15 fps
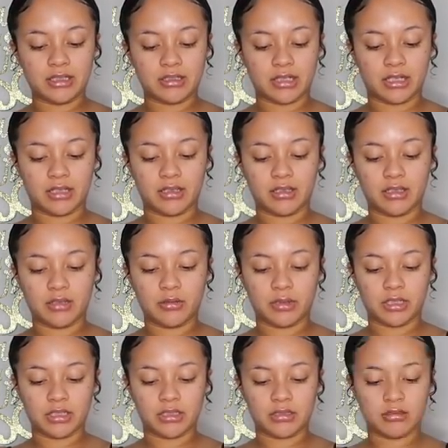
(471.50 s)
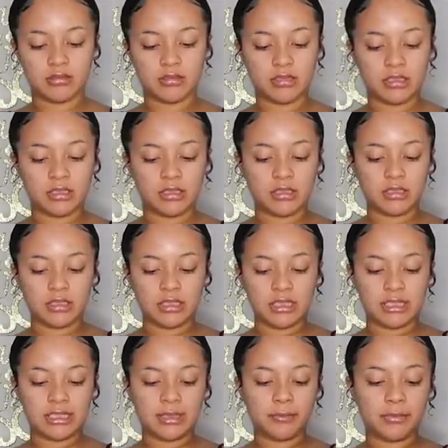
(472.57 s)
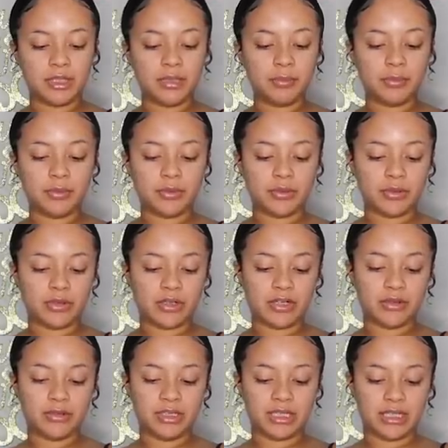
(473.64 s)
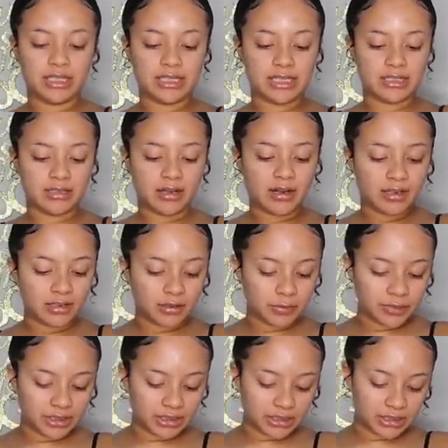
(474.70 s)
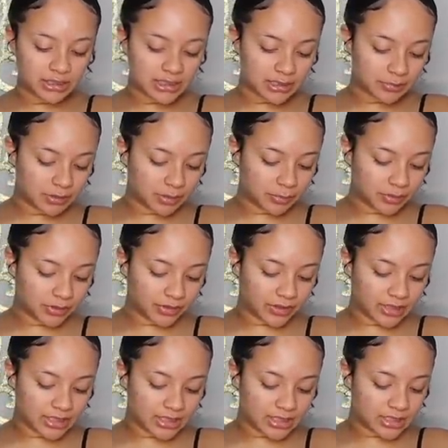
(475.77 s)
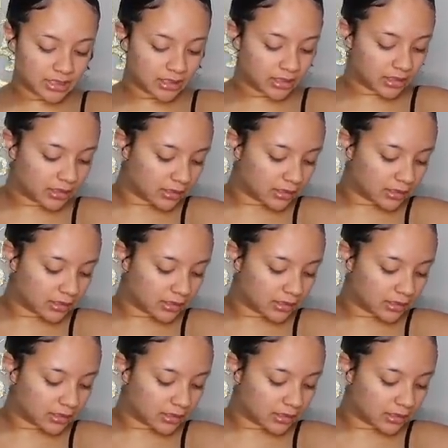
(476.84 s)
it's okay, it works. Some people are really into Halloween, some people are into